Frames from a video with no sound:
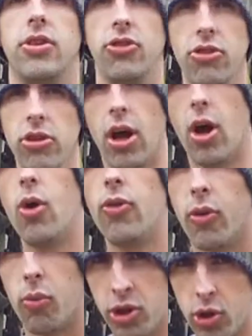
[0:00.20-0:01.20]
Did you know
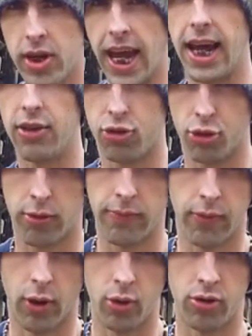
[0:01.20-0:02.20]
that when you cast your
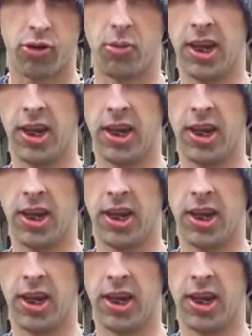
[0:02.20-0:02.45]
vote